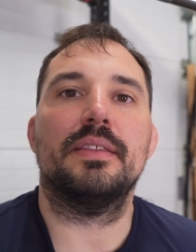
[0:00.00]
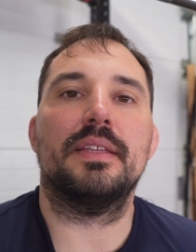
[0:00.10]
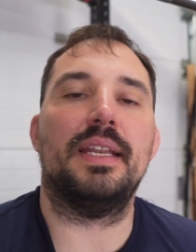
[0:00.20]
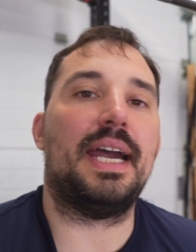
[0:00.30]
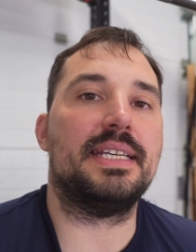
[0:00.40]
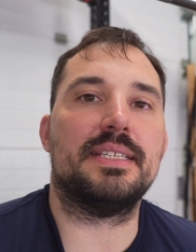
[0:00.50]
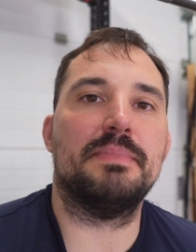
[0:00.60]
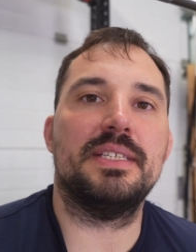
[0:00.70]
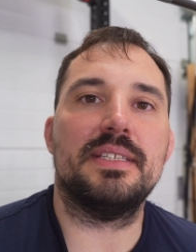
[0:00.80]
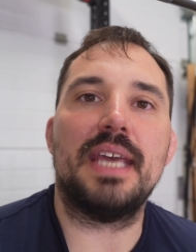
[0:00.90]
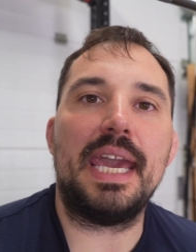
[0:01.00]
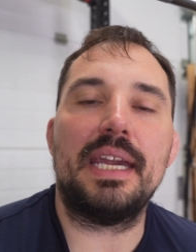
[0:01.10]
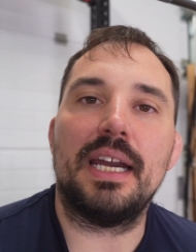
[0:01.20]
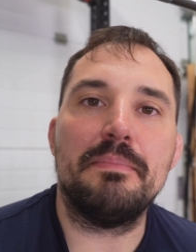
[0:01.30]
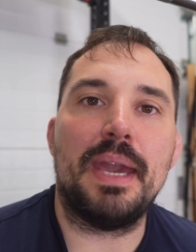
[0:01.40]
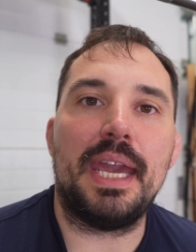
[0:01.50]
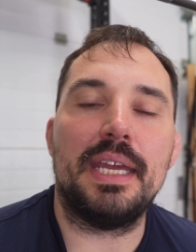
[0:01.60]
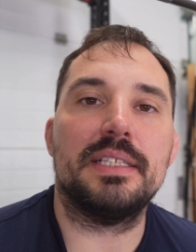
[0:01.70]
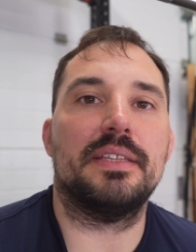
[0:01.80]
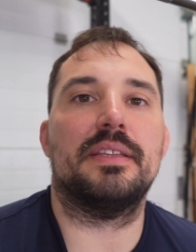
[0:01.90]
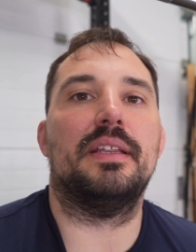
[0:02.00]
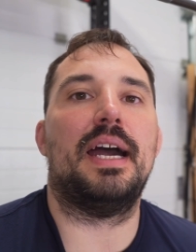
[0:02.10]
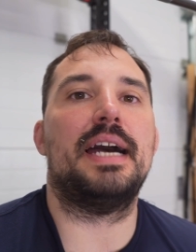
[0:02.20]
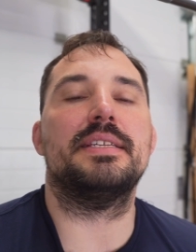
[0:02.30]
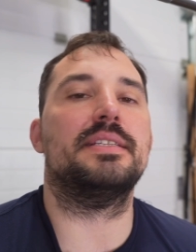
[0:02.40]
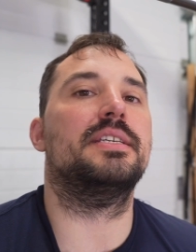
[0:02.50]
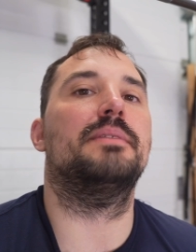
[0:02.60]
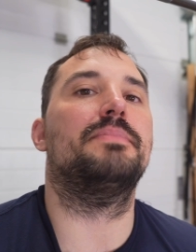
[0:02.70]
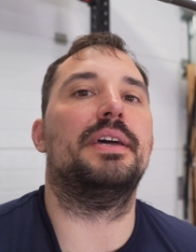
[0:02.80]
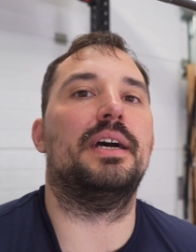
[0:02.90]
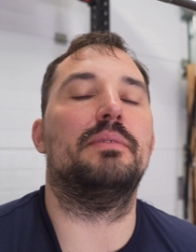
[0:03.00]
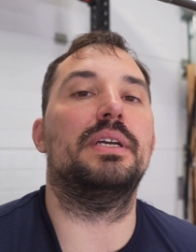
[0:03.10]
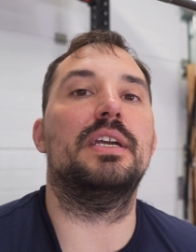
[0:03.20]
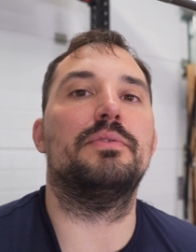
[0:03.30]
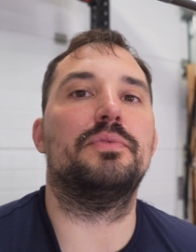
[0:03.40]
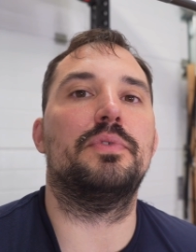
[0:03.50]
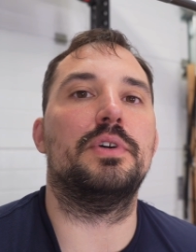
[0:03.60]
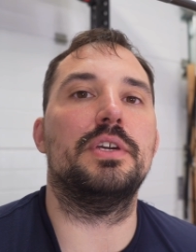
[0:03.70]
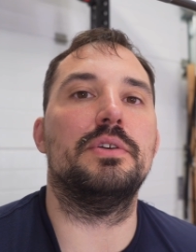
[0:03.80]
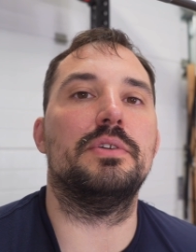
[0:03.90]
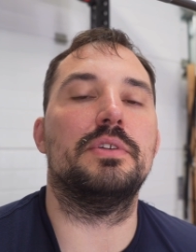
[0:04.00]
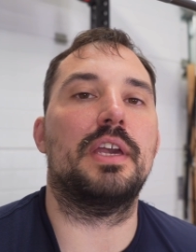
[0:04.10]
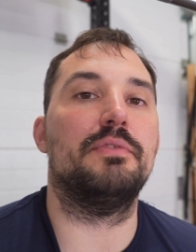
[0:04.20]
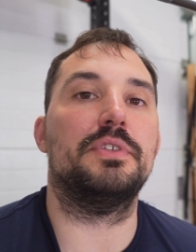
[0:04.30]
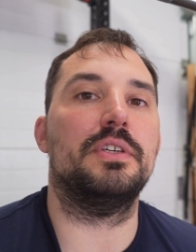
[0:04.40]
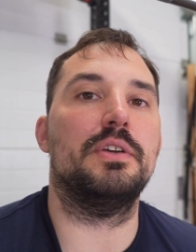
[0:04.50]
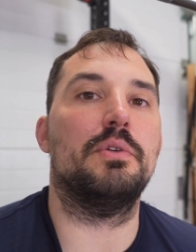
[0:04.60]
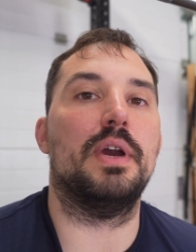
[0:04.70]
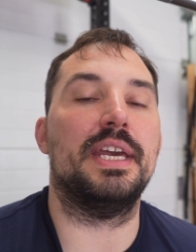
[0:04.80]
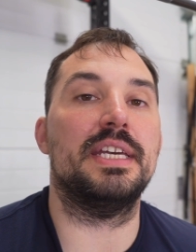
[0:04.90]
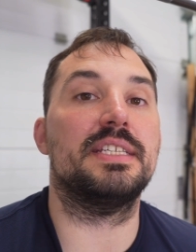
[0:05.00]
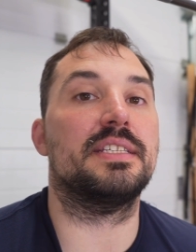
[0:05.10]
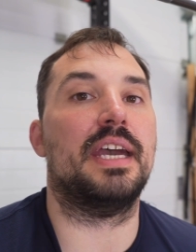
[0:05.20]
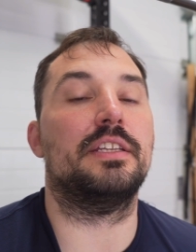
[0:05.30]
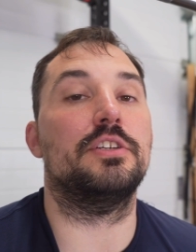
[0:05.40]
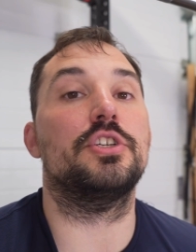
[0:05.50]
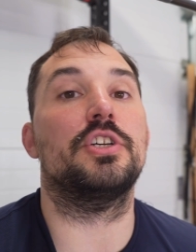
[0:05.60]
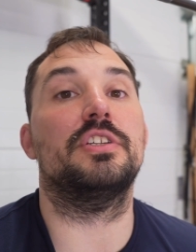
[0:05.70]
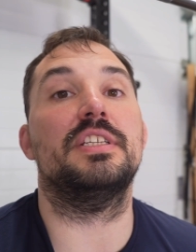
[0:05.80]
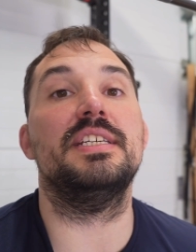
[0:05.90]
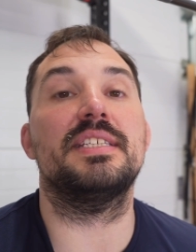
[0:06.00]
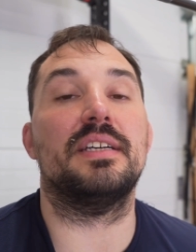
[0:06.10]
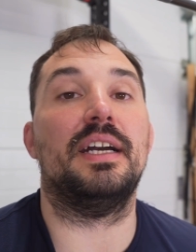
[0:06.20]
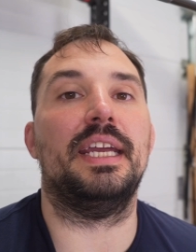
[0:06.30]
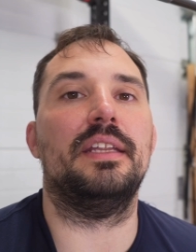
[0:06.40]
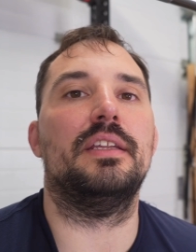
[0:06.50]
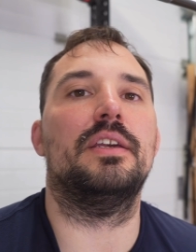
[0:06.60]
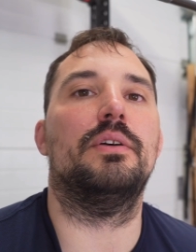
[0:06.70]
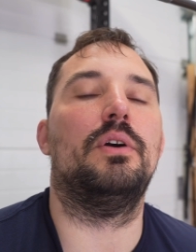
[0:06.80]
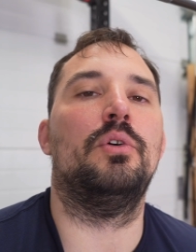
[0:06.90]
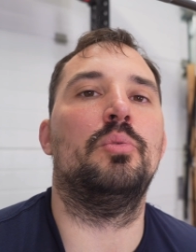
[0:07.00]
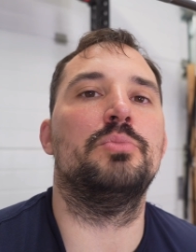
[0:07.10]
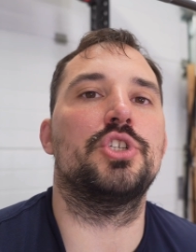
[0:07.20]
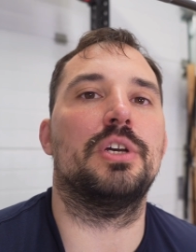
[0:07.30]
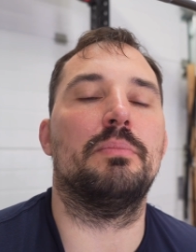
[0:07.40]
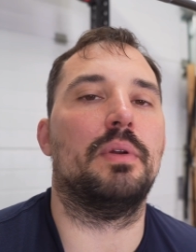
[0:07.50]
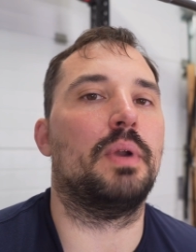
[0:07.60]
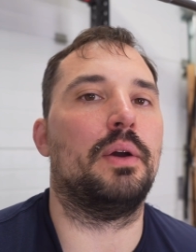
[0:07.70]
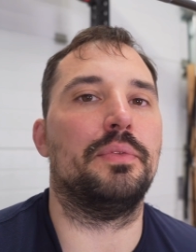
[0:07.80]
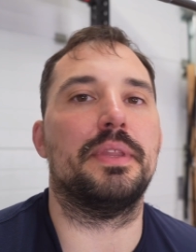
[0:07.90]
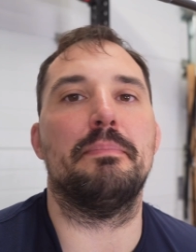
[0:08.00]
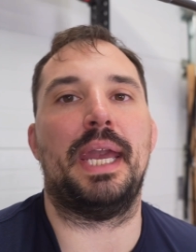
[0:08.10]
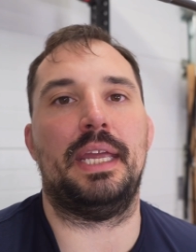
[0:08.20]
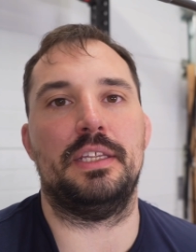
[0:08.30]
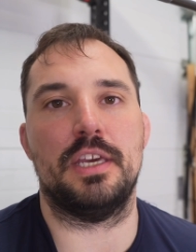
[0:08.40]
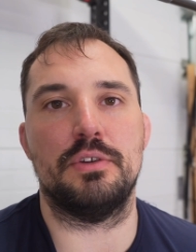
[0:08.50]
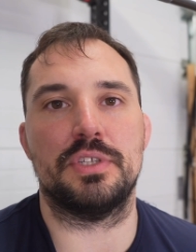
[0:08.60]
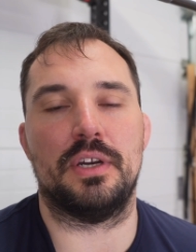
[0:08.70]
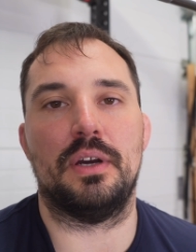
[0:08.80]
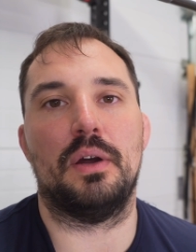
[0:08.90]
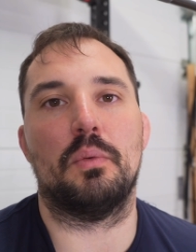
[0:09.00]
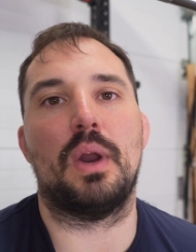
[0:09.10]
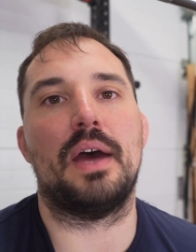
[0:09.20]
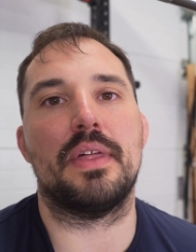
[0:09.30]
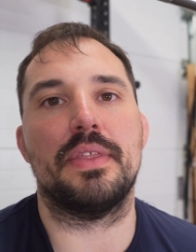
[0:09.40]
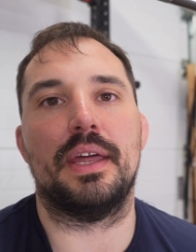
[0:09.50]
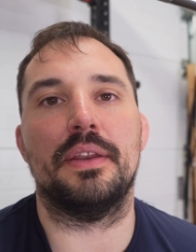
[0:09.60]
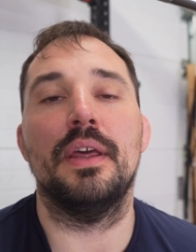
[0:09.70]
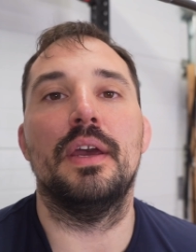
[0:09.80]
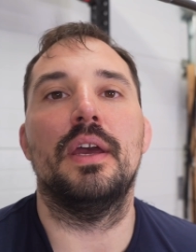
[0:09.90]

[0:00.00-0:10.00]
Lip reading: The last mistake I made and the last tip that I would give to you is that you should design your home gym around the main user rather than